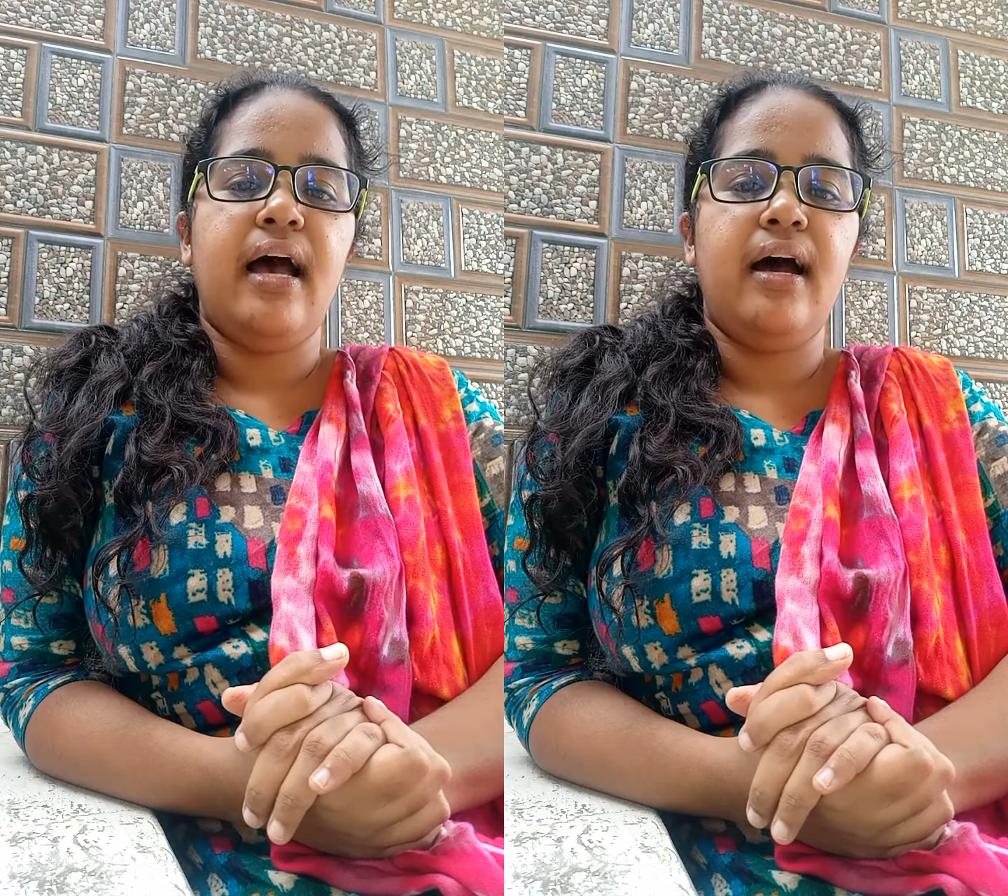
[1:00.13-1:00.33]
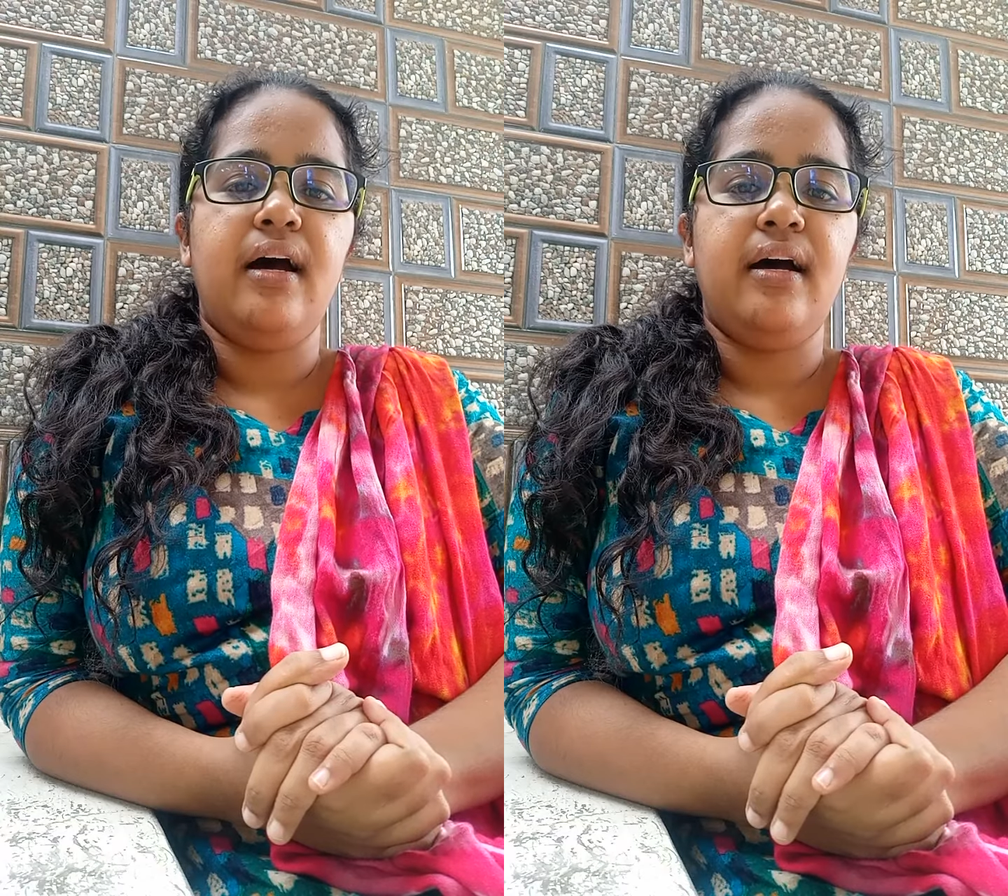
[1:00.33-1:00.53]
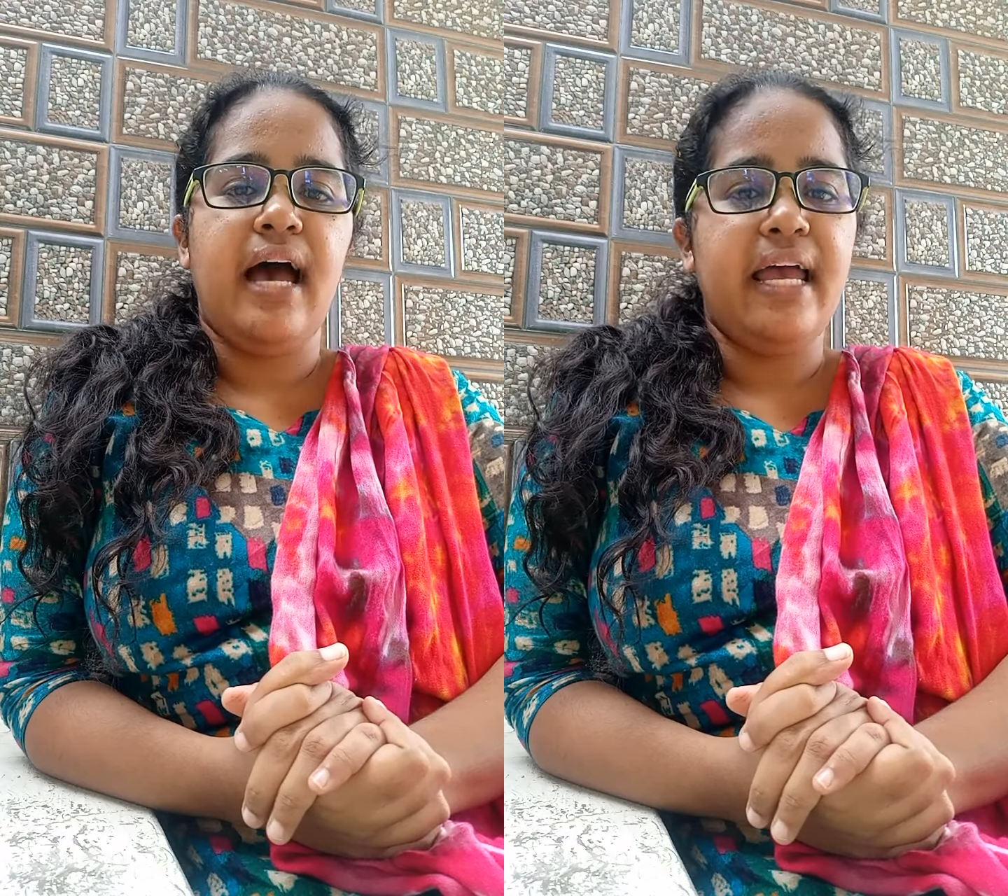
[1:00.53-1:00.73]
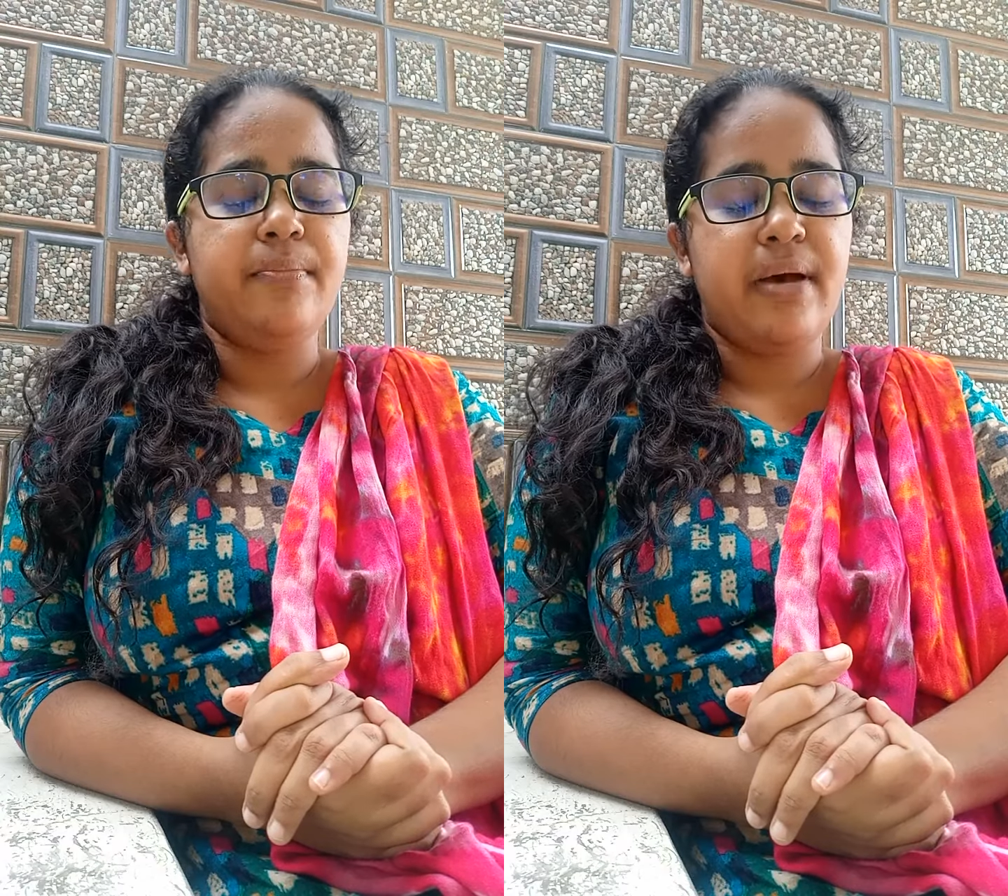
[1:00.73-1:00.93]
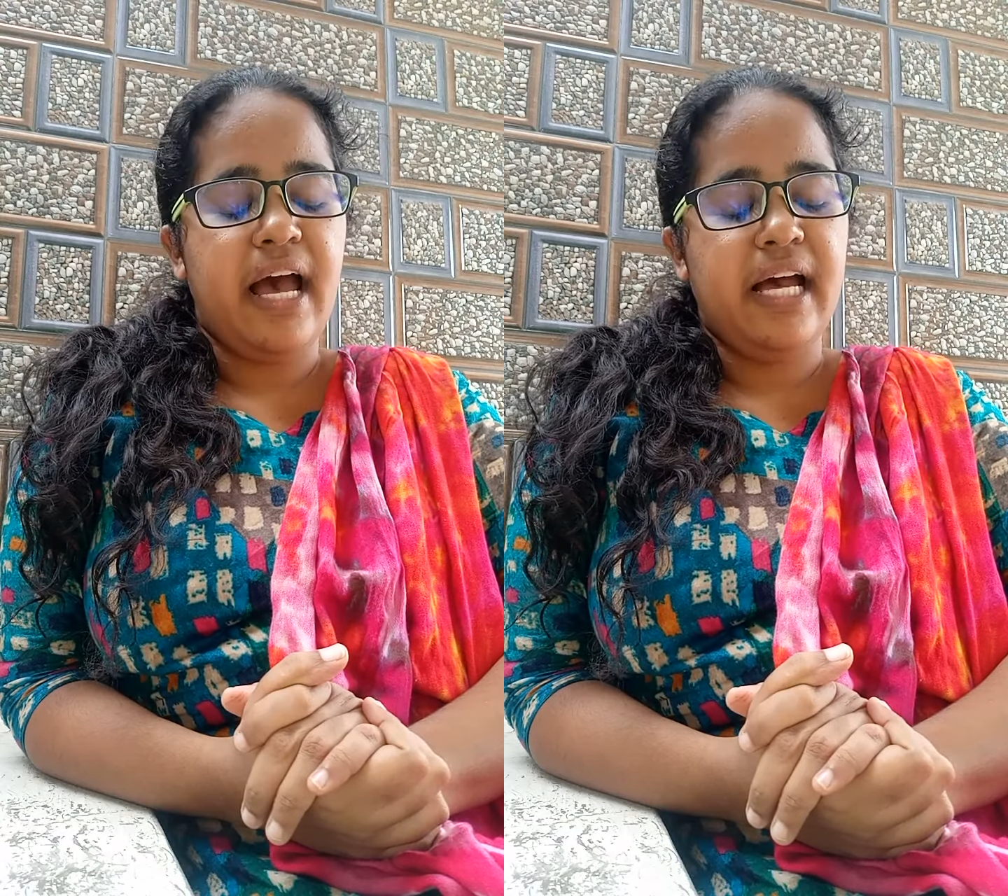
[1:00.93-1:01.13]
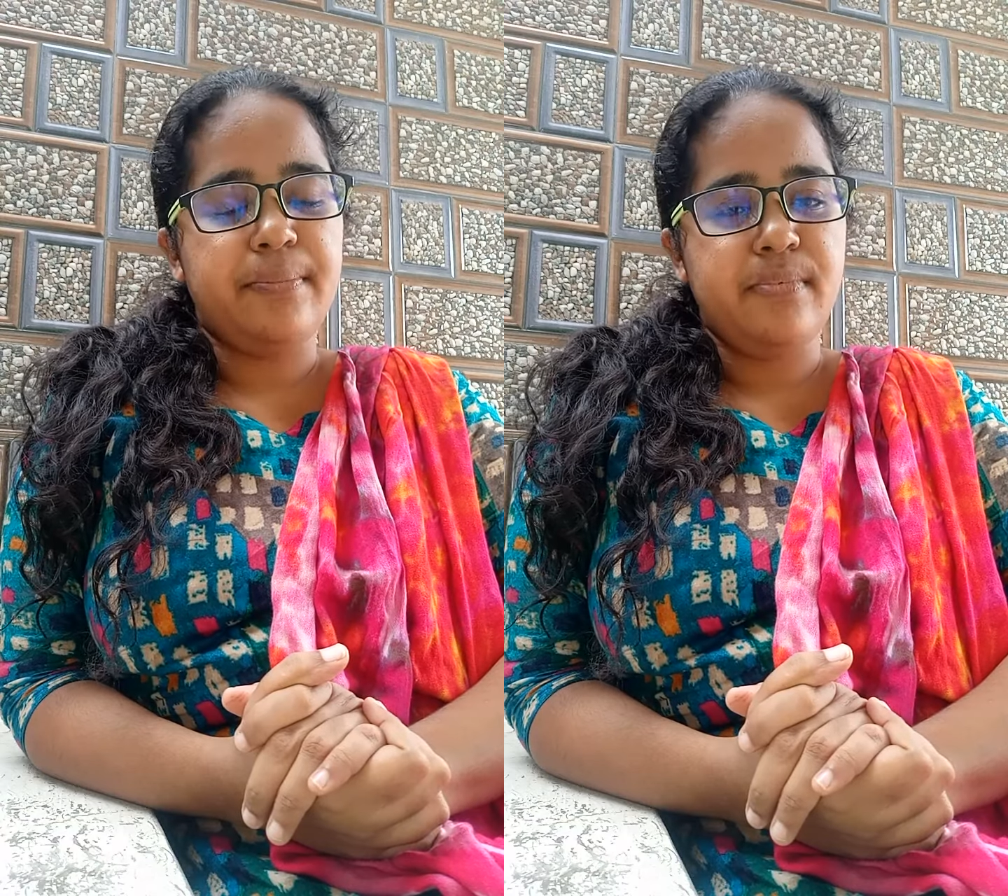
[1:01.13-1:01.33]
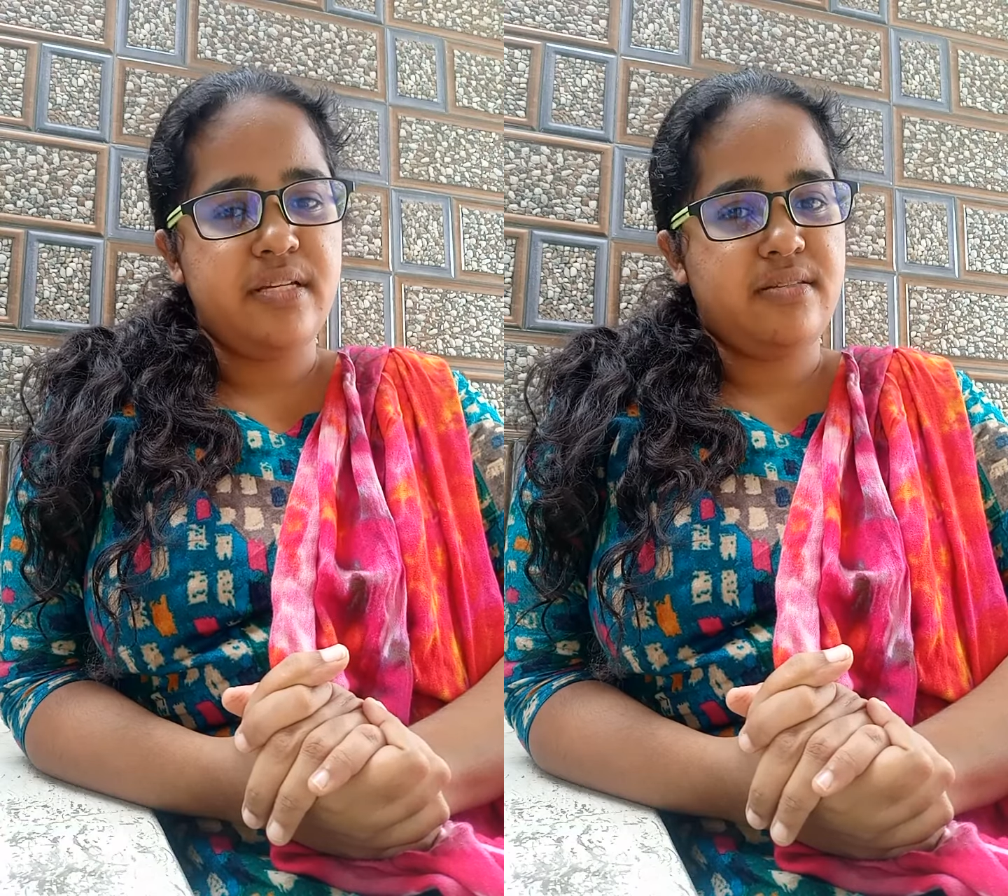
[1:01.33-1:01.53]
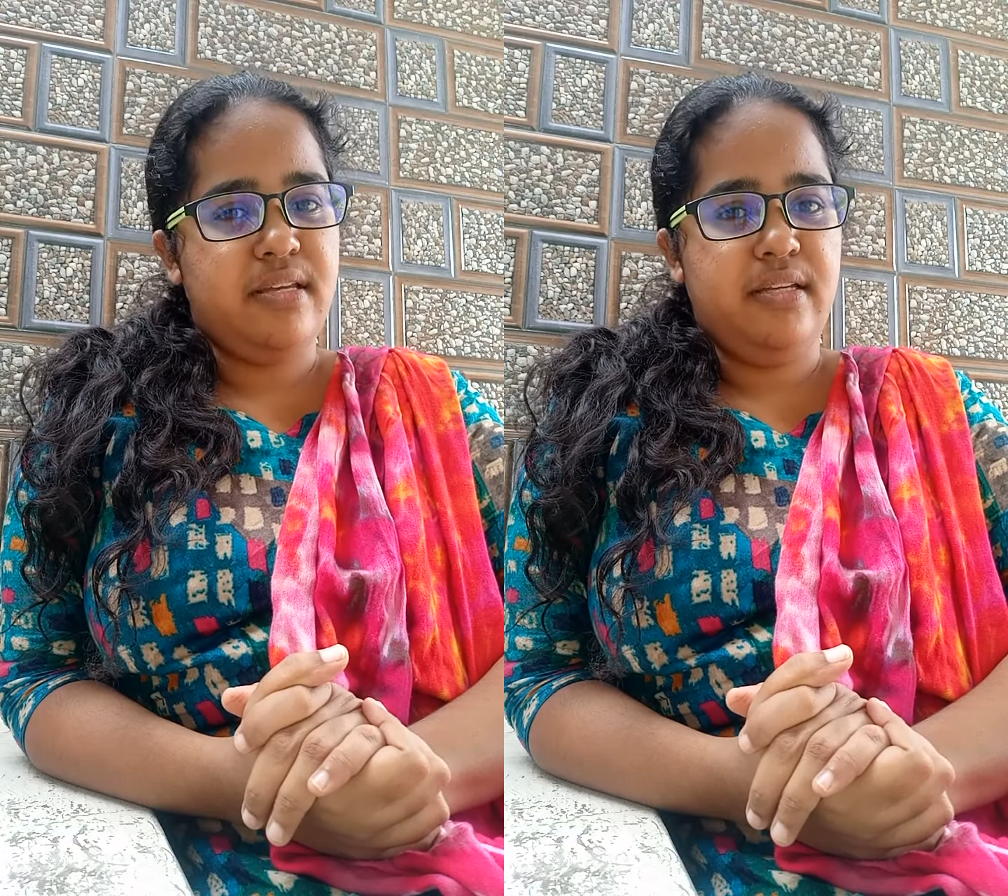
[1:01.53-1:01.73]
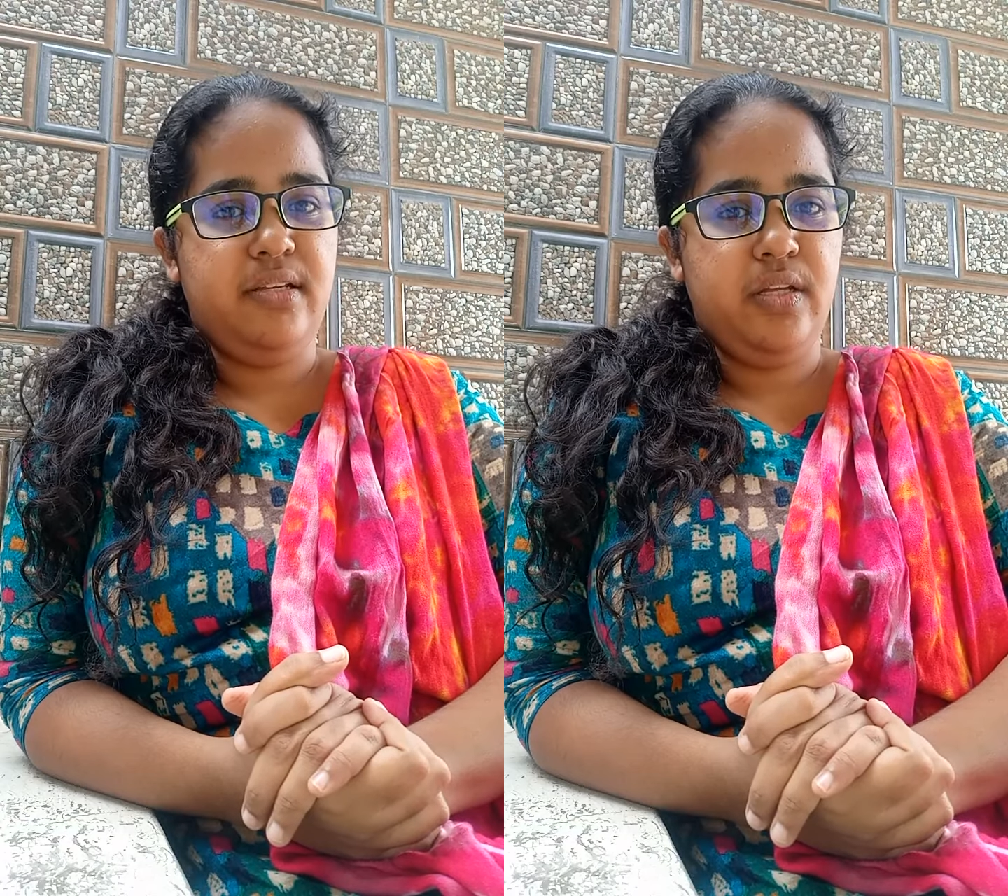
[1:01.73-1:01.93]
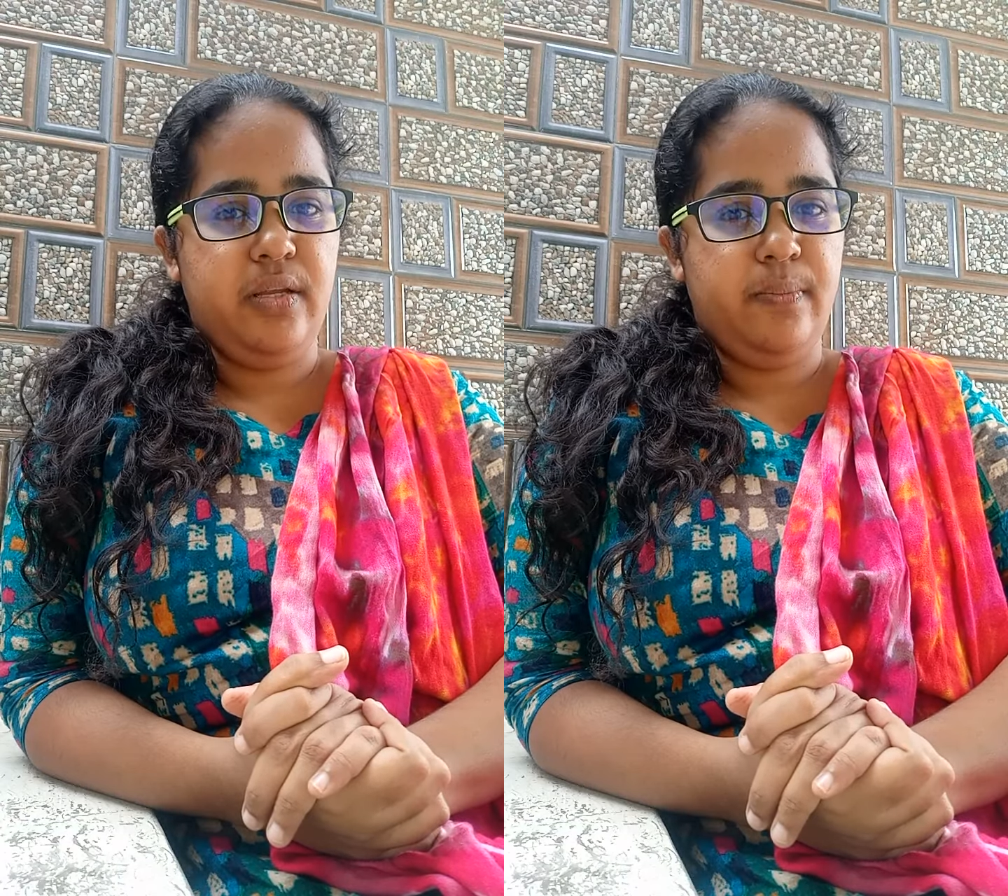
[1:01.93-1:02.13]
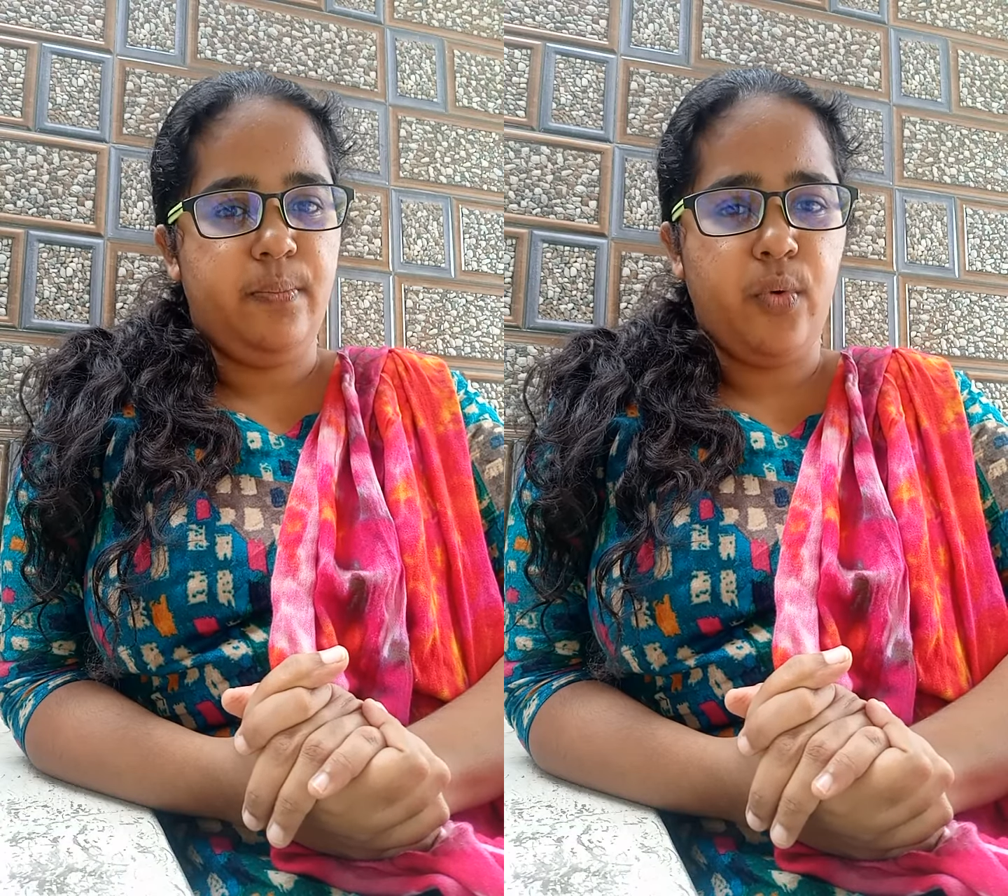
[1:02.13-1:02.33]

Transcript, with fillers: Uh, I am aptness in